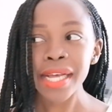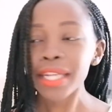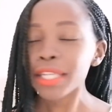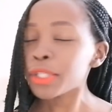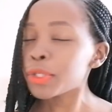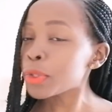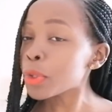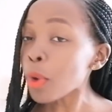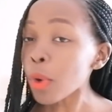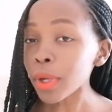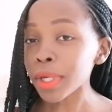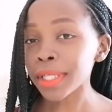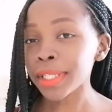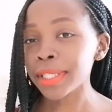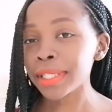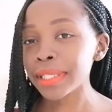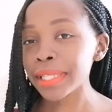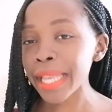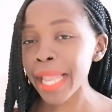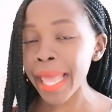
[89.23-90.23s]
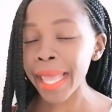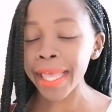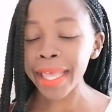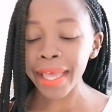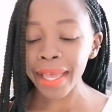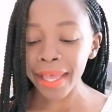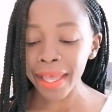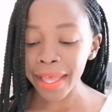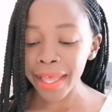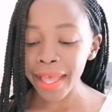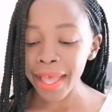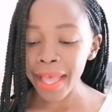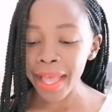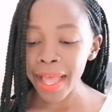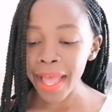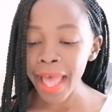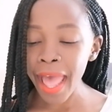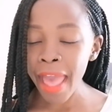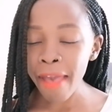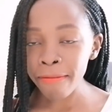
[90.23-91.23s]
Do not.
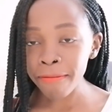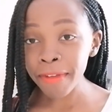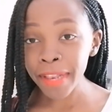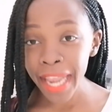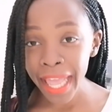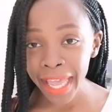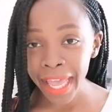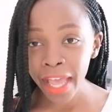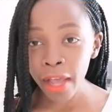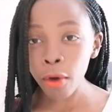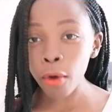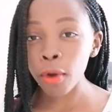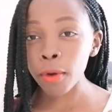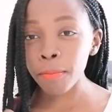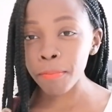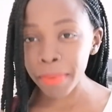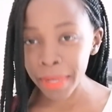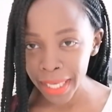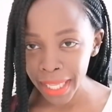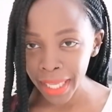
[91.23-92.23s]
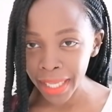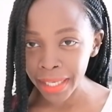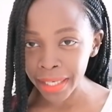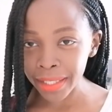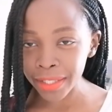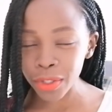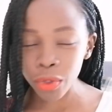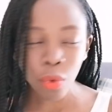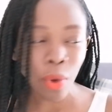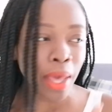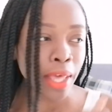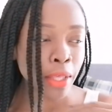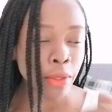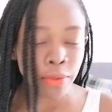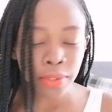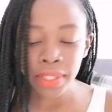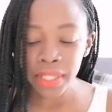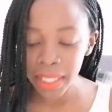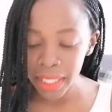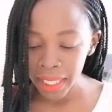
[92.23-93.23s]
I feel like I got played. So I
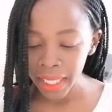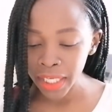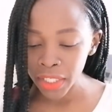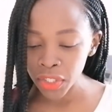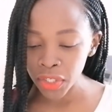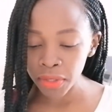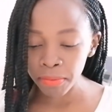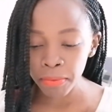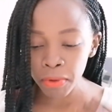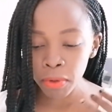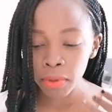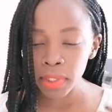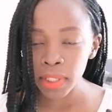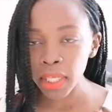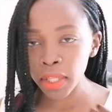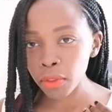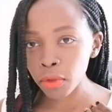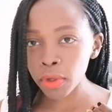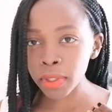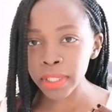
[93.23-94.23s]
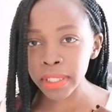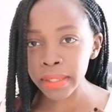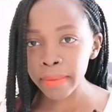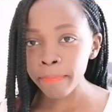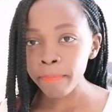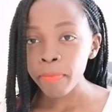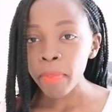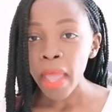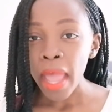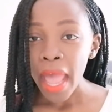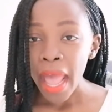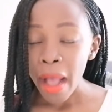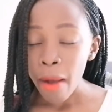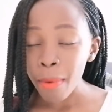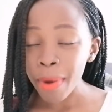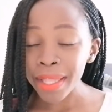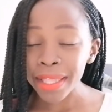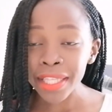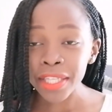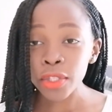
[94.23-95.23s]
used an agent because I thought I
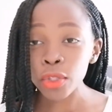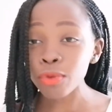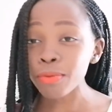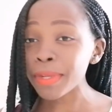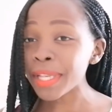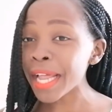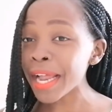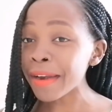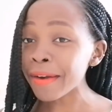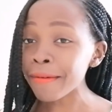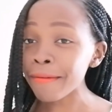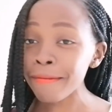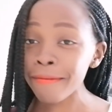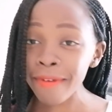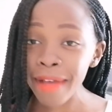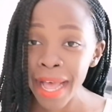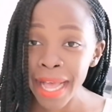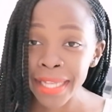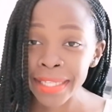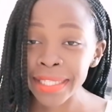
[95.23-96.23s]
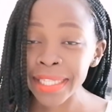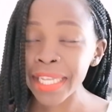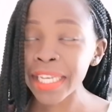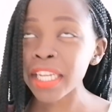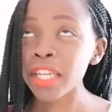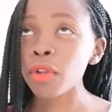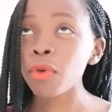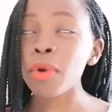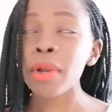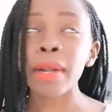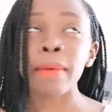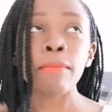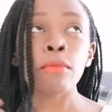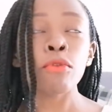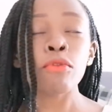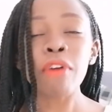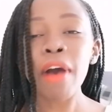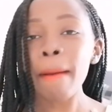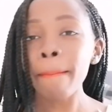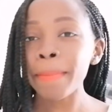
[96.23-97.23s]
want this to be done fast and I don't want to
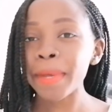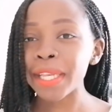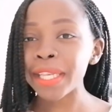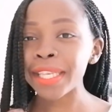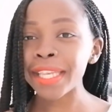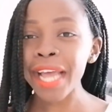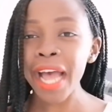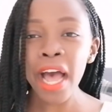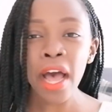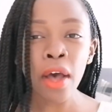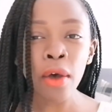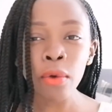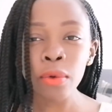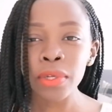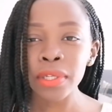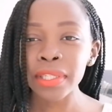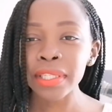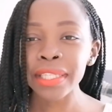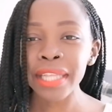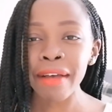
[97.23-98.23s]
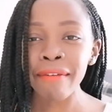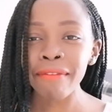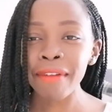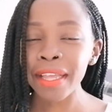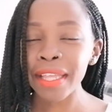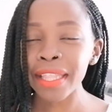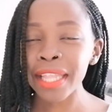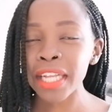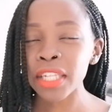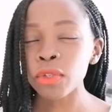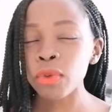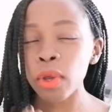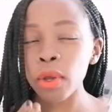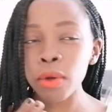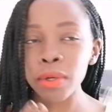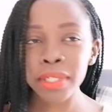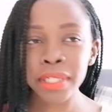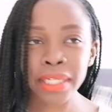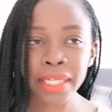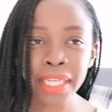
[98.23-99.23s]
move up and down and stuff like that. So I
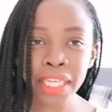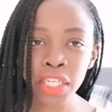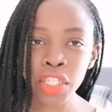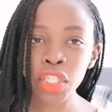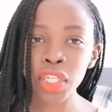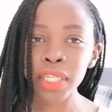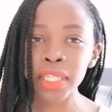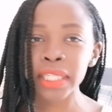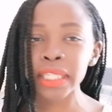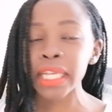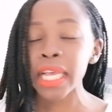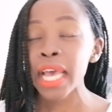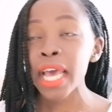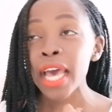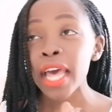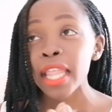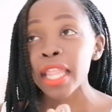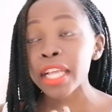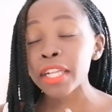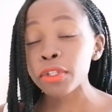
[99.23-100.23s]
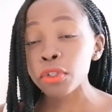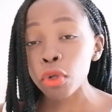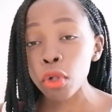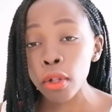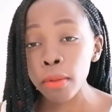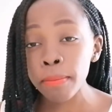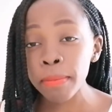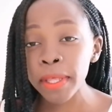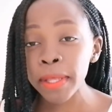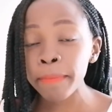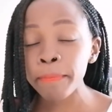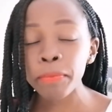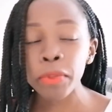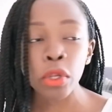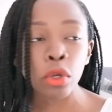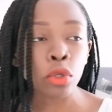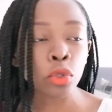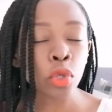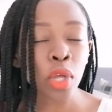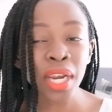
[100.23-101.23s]
got an agent. They told me
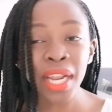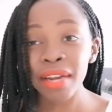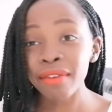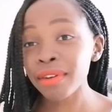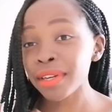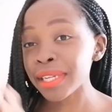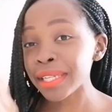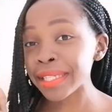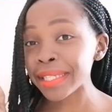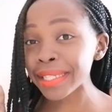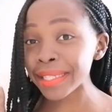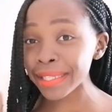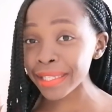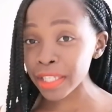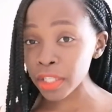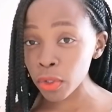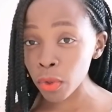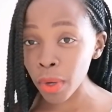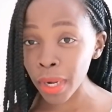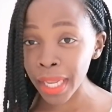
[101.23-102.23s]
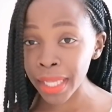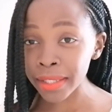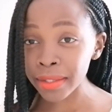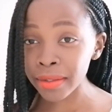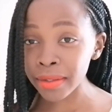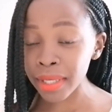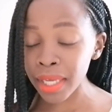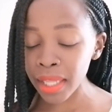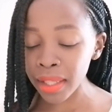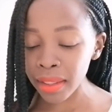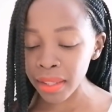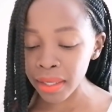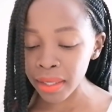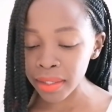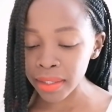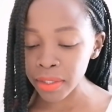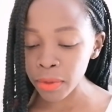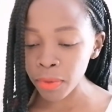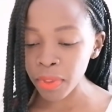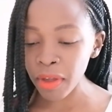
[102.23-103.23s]
it was $160 to get
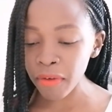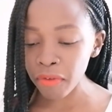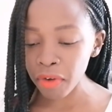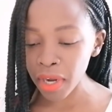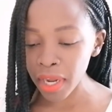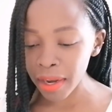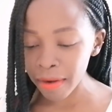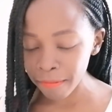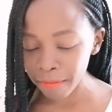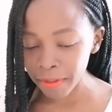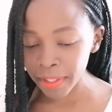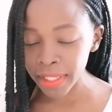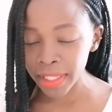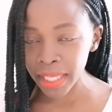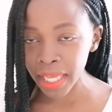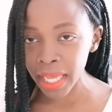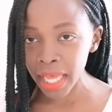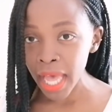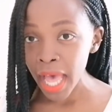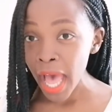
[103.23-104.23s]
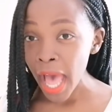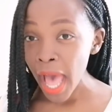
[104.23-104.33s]
the South African visa.